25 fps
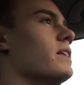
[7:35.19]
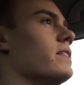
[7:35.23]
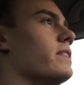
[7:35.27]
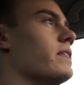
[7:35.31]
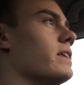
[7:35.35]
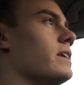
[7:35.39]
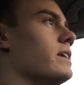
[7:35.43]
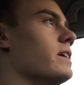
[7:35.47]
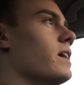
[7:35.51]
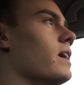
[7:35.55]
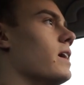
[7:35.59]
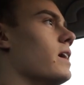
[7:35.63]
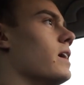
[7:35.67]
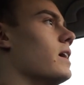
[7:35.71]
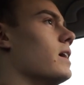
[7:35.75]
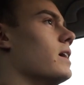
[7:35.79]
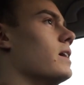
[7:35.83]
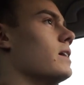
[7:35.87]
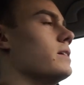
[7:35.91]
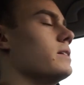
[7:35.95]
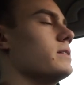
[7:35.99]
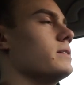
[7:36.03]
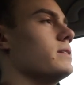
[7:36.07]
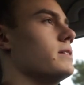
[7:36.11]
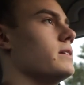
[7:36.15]
the
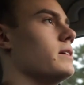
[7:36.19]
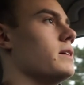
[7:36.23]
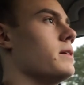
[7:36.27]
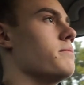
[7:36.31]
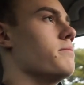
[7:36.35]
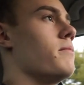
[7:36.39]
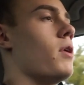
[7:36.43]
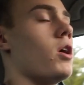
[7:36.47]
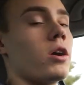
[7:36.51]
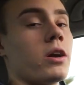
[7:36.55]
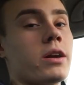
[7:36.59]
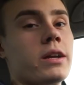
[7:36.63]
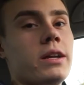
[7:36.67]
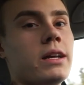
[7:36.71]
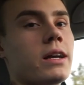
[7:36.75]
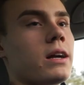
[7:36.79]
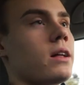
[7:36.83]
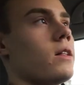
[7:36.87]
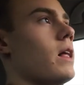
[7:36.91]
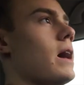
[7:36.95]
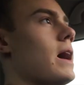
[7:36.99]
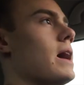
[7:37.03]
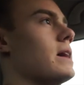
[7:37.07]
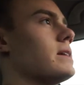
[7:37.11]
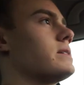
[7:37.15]
uh, marketing
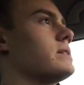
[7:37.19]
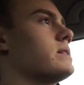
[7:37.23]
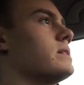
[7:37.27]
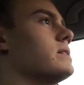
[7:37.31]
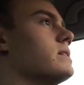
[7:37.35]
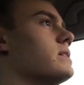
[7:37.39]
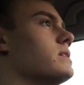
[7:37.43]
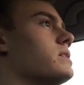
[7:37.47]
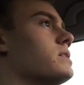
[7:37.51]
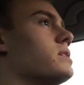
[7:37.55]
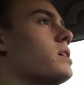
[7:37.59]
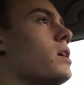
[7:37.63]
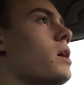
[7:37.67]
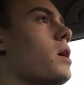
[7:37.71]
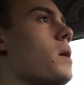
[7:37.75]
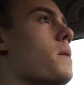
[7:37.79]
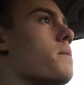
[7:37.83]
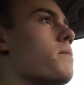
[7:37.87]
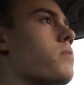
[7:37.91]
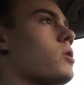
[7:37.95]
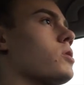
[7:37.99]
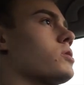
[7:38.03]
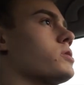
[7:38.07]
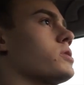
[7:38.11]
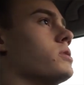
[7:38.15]
classes,
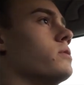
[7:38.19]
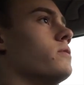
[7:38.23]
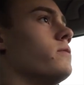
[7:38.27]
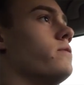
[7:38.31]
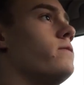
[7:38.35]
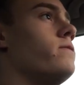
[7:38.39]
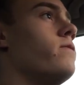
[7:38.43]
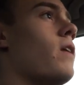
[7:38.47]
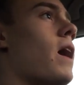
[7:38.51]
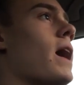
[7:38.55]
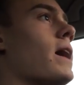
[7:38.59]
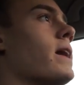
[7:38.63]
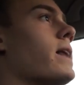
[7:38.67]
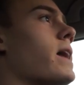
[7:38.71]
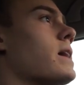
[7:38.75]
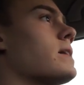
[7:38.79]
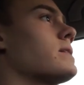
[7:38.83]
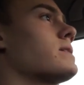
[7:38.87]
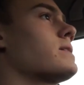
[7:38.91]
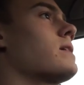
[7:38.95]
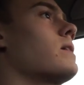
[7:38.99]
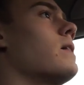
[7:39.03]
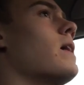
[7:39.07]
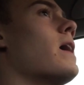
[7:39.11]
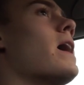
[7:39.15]
personal
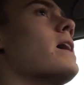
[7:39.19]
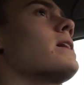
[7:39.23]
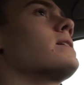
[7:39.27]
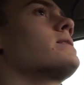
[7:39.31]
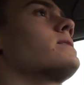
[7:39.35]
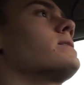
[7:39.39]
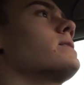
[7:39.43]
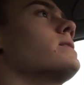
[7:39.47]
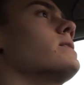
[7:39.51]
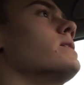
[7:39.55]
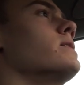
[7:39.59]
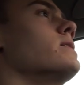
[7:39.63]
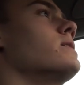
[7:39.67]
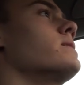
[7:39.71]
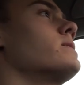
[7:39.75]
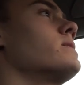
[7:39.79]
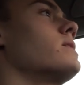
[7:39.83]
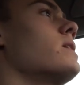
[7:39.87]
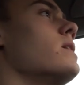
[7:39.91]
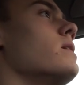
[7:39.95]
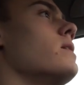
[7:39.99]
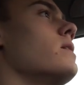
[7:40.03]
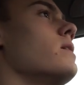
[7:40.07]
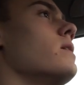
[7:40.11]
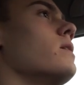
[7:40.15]
finance
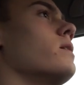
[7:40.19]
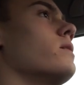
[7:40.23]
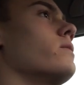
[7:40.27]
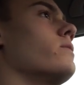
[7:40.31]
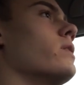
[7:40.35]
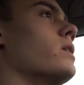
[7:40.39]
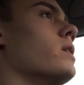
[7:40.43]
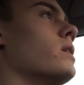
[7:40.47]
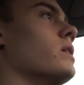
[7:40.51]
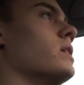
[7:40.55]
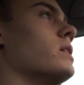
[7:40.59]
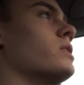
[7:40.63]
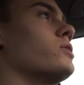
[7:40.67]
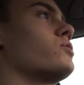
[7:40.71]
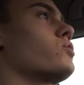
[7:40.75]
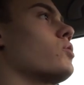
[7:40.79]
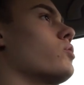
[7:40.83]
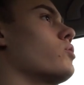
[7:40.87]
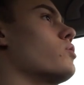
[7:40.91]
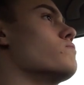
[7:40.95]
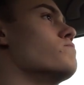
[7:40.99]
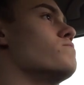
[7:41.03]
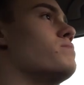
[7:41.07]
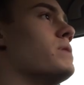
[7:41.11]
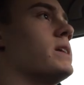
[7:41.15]
classes, the
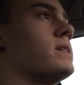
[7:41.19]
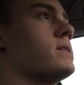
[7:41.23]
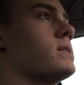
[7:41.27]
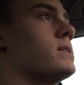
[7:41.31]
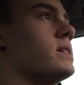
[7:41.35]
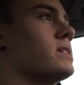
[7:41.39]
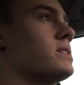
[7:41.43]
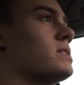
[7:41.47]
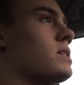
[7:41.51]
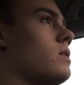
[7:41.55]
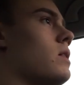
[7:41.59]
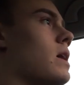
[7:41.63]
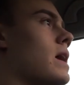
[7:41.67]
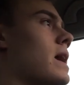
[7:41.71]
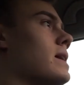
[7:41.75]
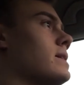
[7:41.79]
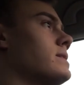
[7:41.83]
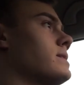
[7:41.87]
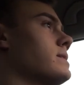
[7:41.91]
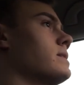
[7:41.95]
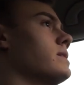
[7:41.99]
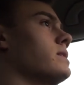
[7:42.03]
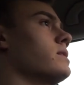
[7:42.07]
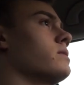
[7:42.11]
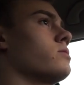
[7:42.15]
intro to business
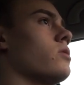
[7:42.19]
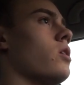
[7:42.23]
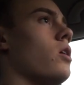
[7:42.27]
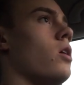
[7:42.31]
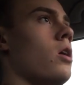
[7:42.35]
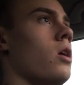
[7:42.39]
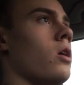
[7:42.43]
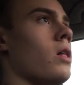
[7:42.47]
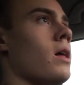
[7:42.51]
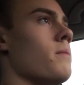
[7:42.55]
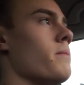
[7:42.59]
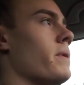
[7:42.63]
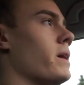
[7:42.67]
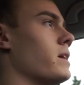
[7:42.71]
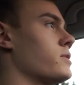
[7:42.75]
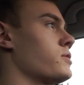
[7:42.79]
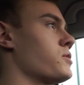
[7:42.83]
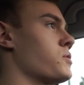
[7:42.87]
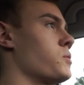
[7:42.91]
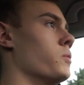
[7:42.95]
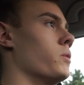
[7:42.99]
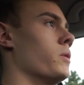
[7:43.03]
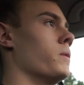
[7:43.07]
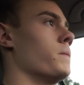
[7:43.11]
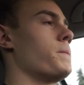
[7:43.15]
classes, all at my
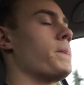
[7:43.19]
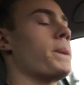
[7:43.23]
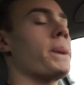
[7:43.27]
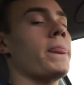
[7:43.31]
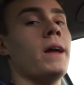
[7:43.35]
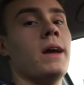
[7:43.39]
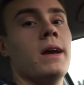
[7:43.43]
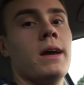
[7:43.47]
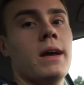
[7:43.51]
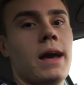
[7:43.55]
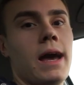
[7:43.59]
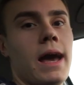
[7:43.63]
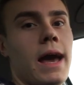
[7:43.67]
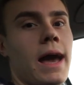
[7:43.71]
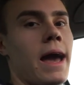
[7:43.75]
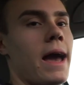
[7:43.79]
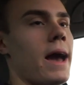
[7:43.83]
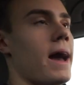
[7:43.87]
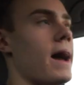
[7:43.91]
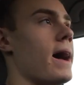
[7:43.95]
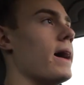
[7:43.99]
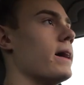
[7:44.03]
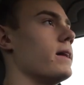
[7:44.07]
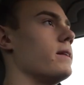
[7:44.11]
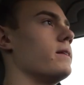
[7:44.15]
school.
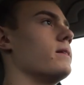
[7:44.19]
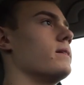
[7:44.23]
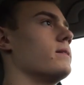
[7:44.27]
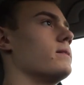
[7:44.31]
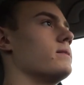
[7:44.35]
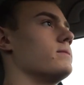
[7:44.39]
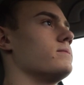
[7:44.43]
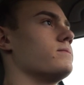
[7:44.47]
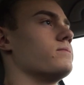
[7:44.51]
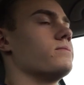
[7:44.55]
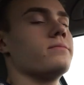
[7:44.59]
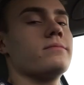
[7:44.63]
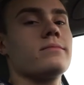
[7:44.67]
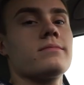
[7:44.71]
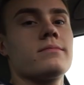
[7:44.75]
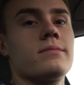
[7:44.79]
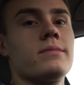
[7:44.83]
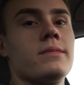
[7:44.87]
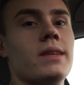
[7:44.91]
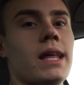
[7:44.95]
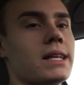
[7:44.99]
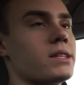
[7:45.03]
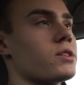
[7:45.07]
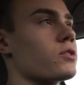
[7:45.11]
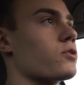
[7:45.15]
And
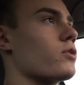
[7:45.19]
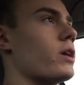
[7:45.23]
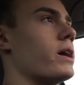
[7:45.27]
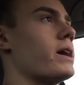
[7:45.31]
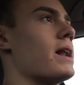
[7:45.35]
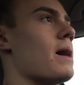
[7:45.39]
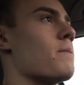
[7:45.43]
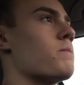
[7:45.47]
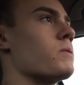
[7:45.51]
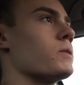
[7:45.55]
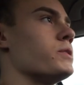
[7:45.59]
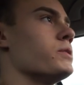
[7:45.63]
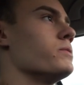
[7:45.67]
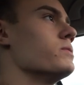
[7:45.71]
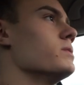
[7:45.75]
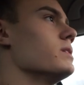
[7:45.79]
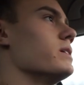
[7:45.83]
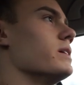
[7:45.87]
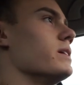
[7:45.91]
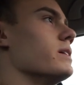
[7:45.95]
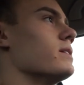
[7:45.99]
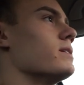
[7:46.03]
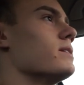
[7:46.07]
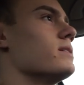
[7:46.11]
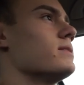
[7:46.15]
that's a great
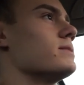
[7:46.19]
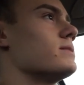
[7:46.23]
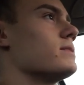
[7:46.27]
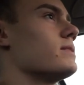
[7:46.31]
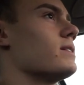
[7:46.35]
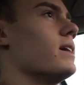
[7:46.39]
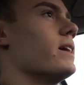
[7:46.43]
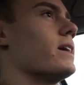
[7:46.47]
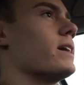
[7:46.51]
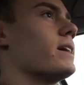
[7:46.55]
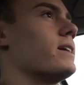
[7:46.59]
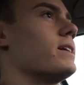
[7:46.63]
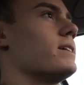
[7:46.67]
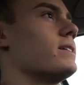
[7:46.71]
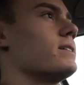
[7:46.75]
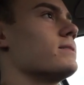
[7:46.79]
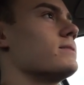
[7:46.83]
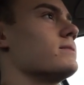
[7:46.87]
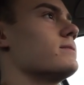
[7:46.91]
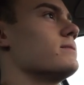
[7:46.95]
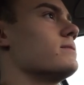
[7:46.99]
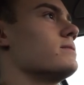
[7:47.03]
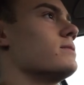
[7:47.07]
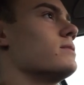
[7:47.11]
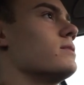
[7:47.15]
opportunity. Like,
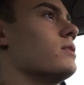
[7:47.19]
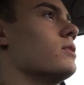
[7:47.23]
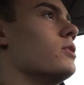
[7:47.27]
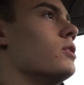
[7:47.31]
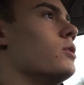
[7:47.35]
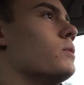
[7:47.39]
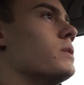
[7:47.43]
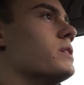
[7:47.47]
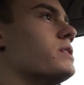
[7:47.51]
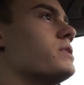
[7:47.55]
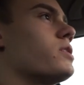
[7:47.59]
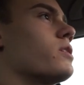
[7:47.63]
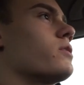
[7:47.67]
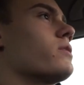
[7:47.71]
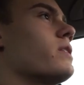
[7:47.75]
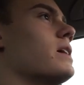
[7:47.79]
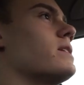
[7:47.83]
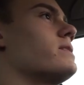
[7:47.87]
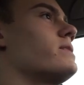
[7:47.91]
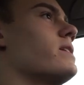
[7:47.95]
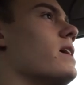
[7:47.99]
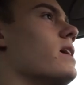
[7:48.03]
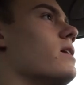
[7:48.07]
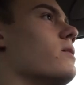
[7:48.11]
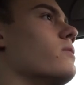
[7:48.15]
who would turn
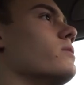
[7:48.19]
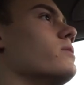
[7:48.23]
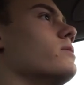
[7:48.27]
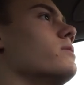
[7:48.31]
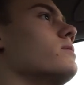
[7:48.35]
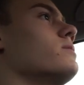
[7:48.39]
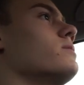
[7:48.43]
that down?